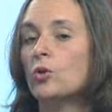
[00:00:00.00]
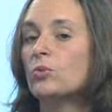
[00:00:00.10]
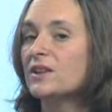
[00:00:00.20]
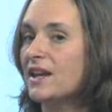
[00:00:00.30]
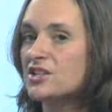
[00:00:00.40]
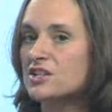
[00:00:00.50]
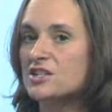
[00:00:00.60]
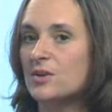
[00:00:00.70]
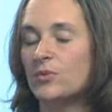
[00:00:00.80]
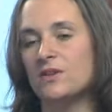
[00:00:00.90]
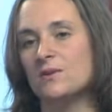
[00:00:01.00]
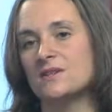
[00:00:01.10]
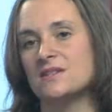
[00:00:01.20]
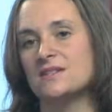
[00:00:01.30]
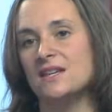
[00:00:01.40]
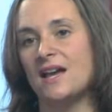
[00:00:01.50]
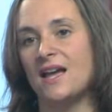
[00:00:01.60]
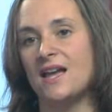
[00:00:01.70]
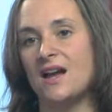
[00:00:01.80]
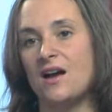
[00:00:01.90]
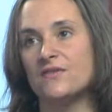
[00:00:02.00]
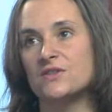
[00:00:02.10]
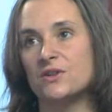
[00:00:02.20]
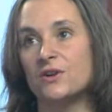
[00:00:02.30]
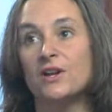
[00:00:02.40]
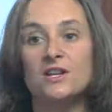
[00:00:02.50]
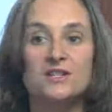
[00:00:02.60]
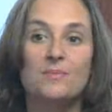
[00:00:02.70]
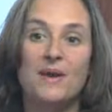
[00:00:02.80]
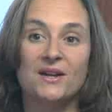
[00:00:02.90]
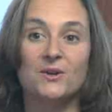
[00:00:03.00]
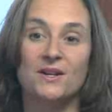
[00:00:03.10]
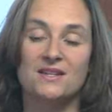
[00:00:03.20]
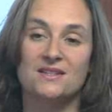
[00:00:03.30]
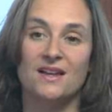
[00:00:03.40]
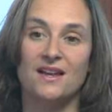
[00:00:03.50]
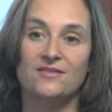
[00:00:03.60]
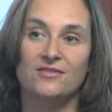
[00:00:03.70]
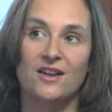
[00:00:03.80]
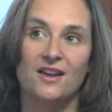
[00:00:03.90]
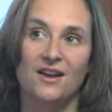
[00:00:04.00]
relationship with you as the CIA officer to better his life.